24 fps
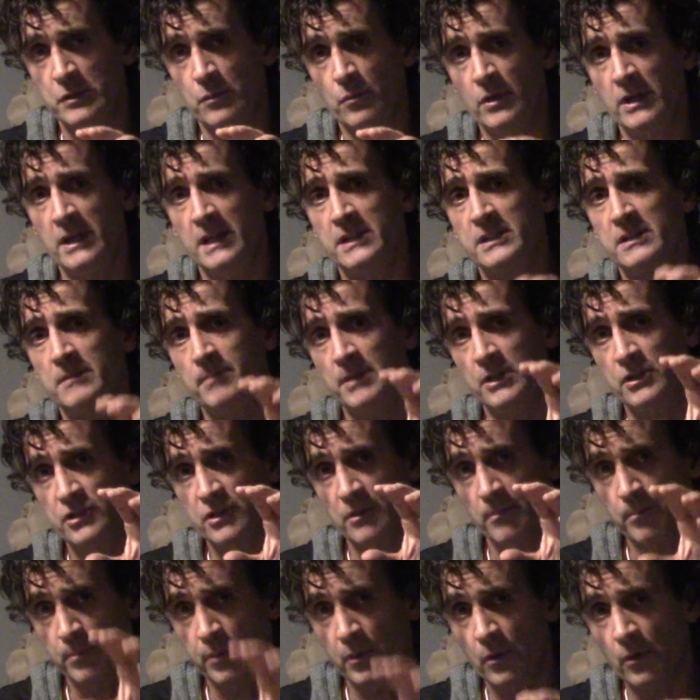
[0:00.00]
We need to be
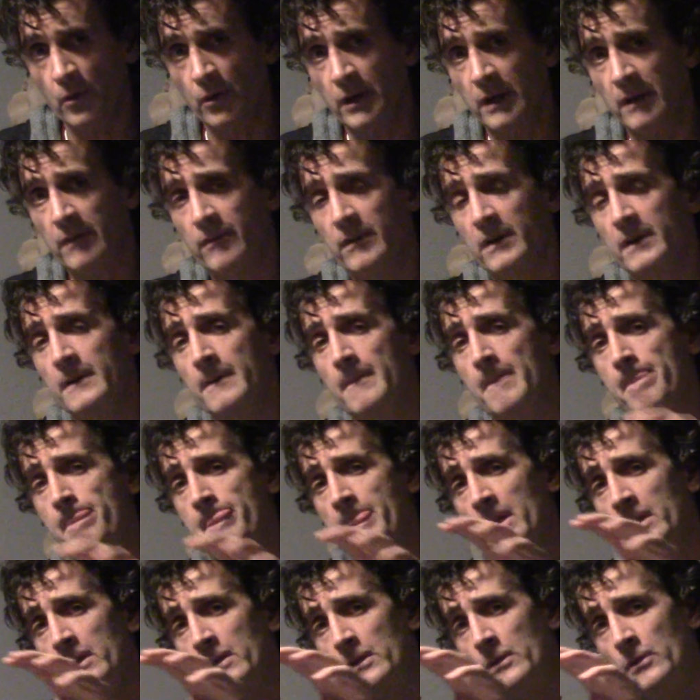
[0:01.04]
supportive,
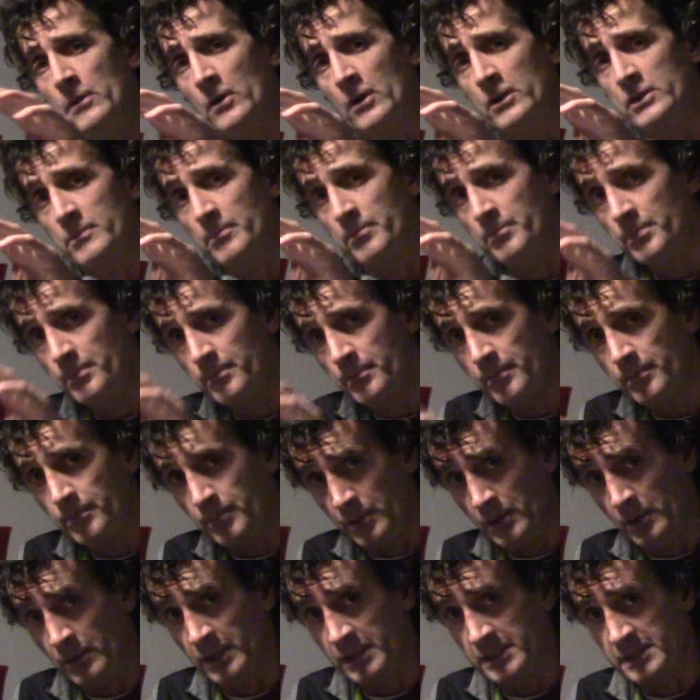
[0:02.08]
not
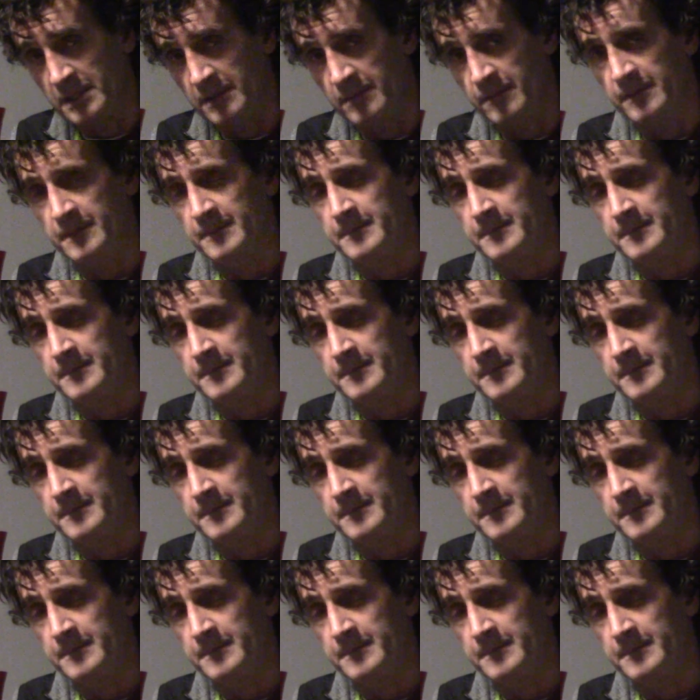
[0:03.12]
punitive.